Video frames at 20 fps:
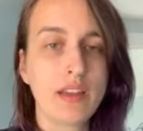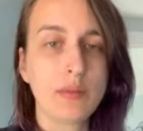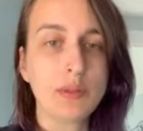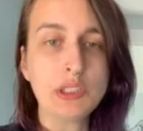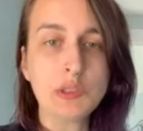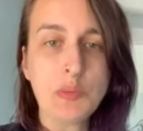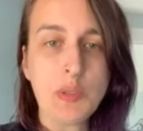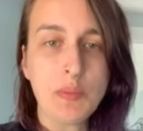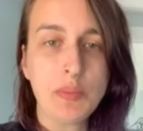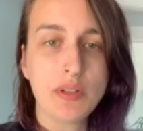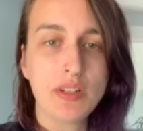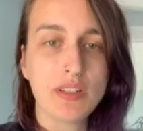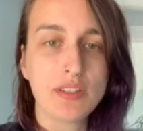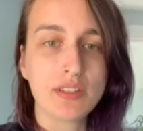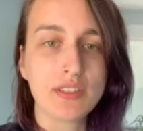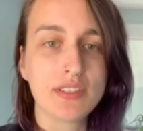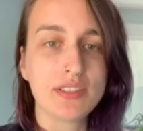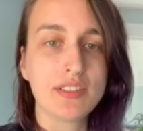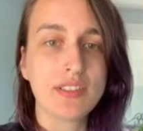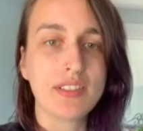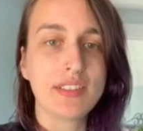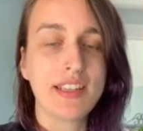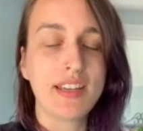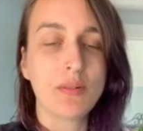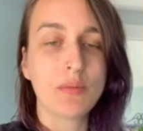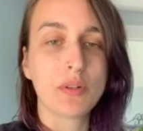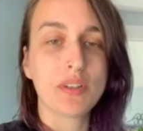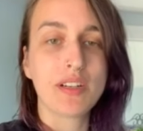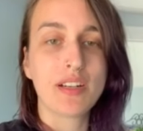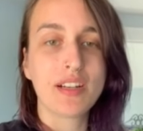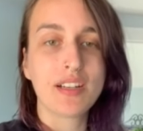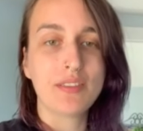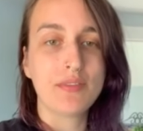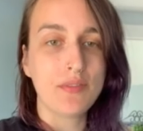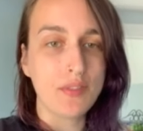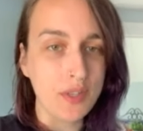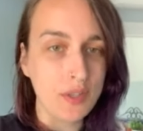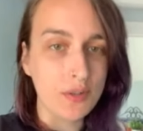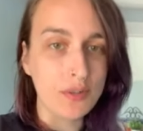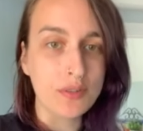I wish people understood that we're not
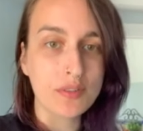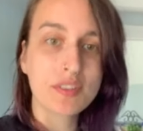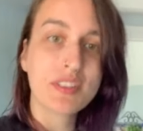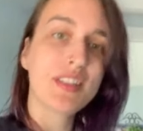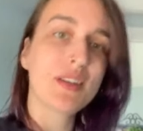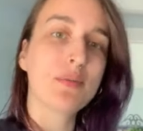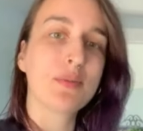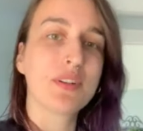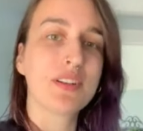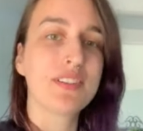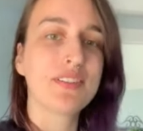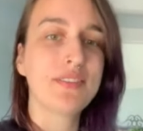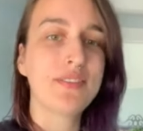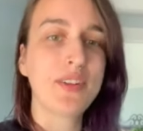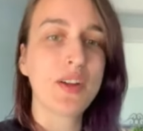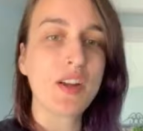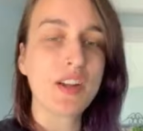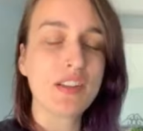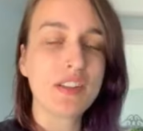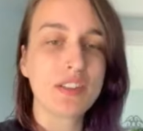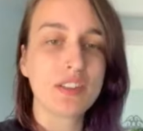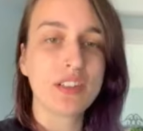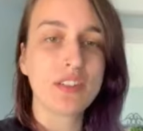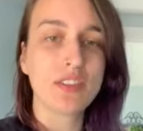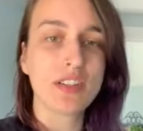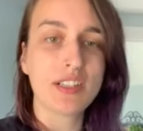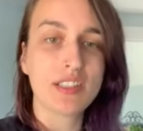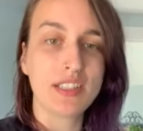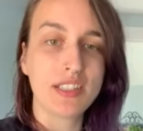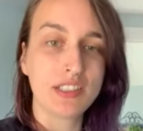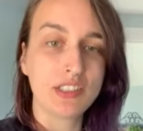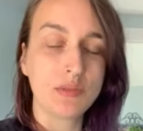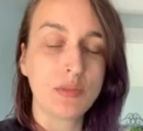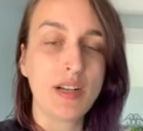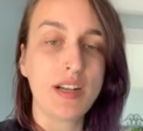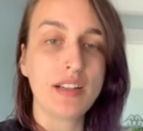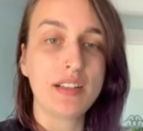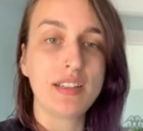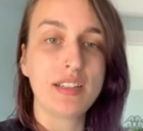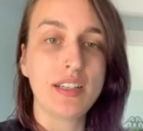confused, that we're very sure of our
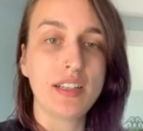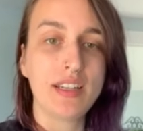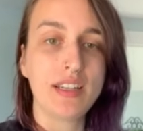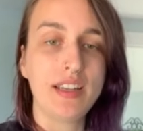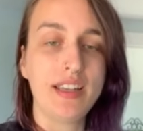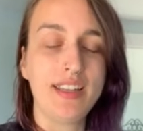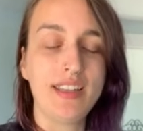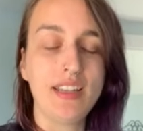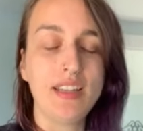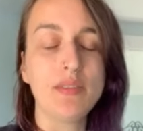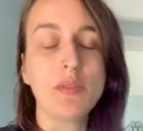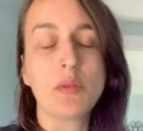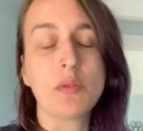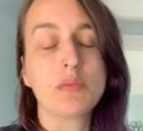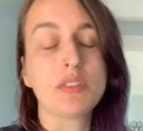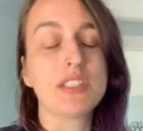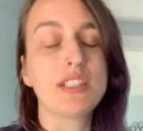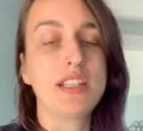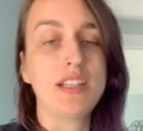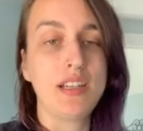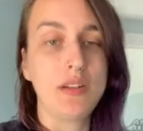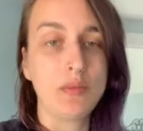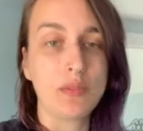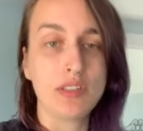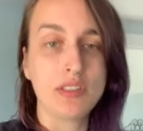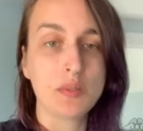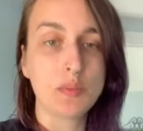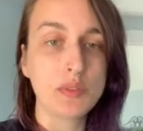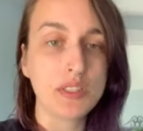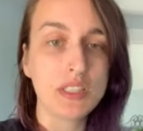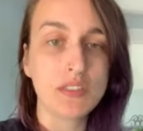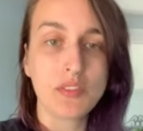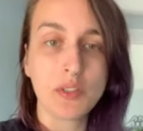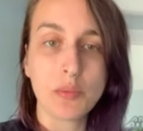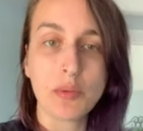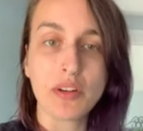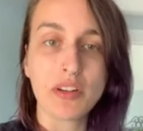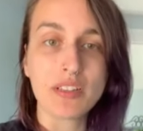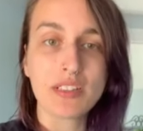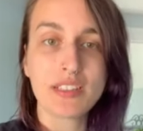sexuality, and even when we're dating one specific
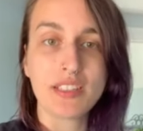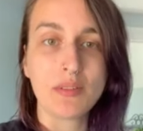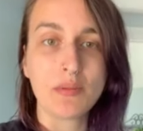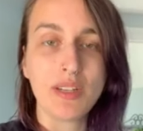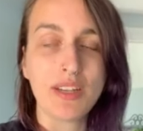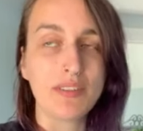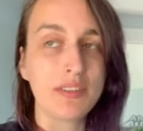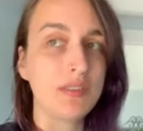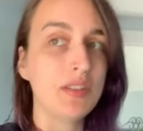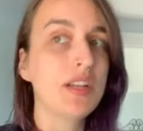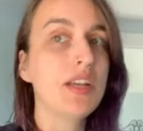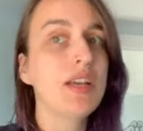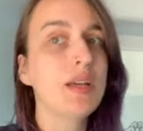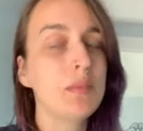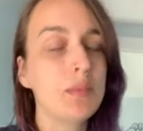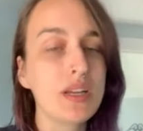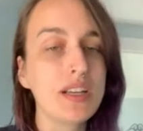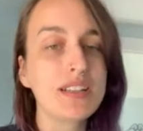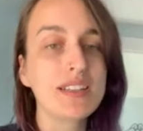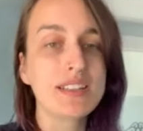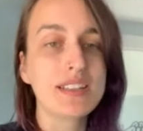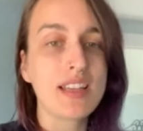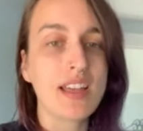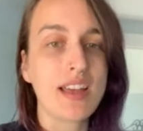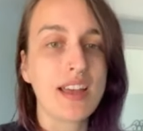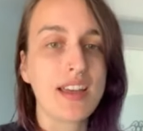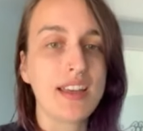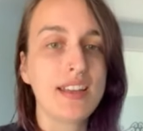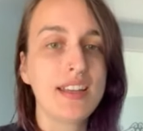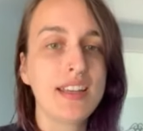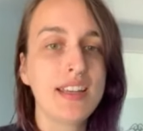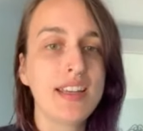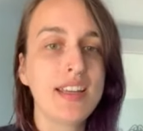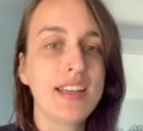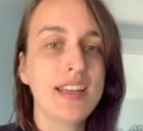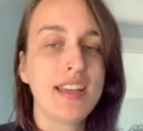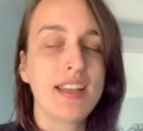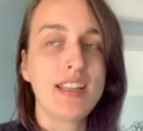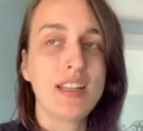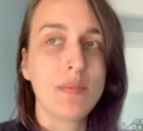person, we haven't picked a side,
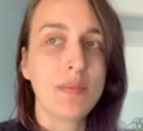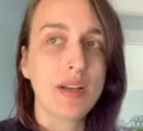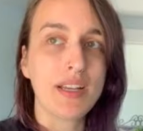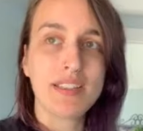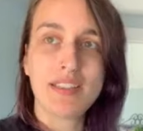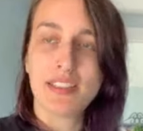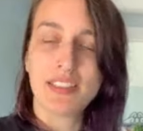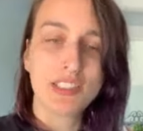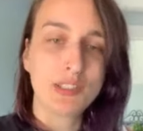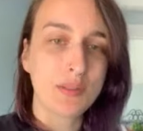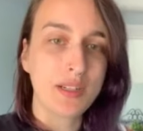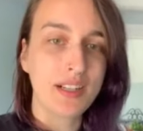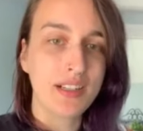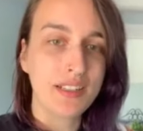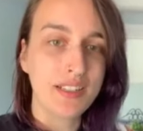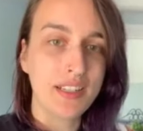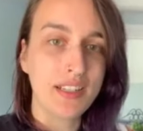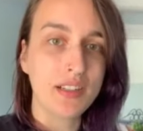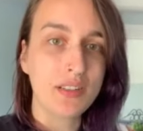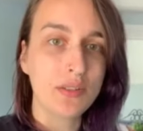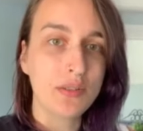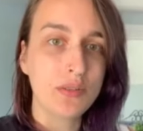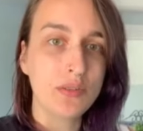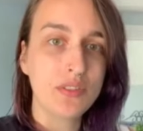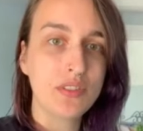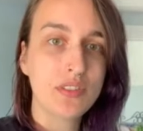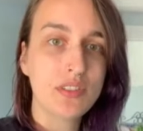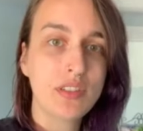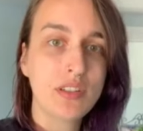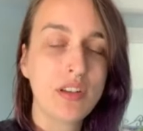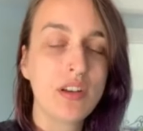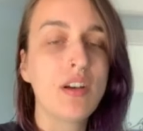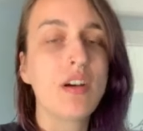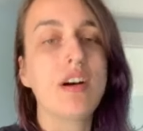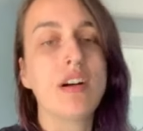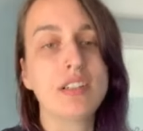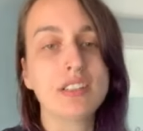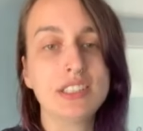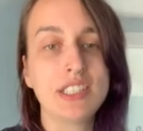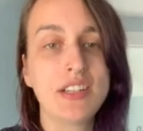and that bisexuality includes
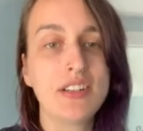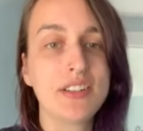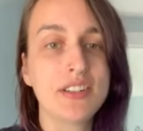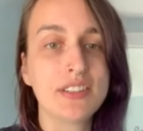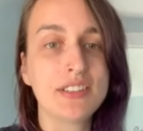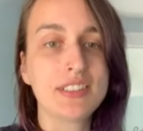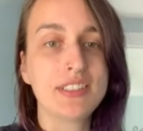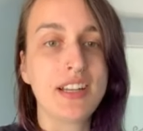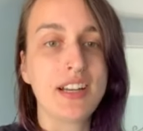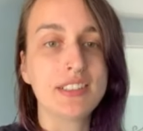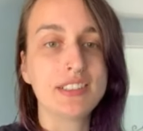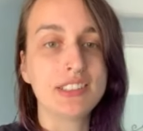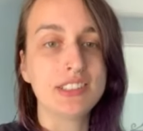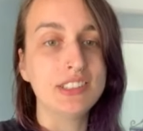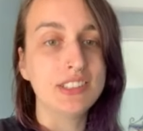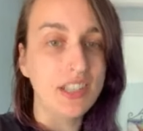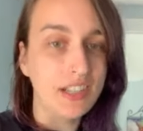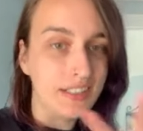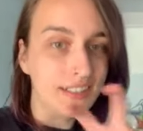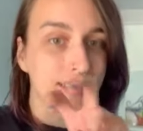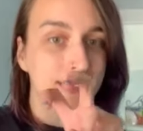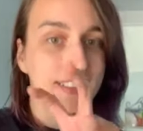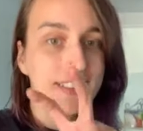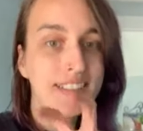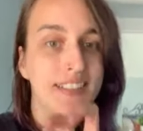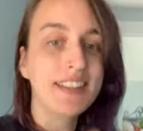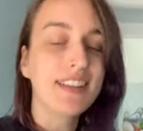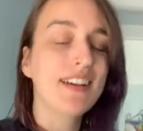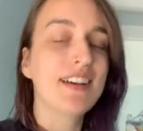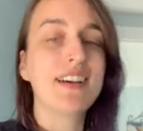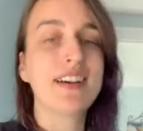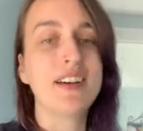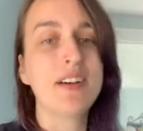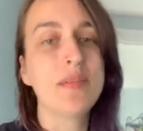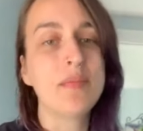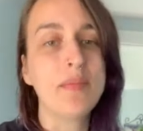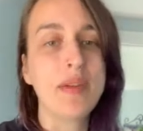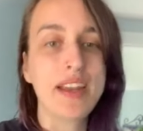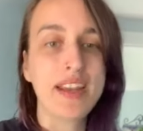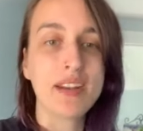all genders, not just
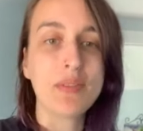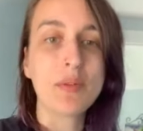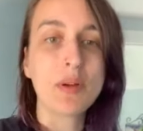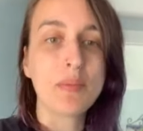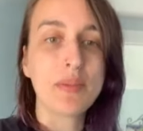men and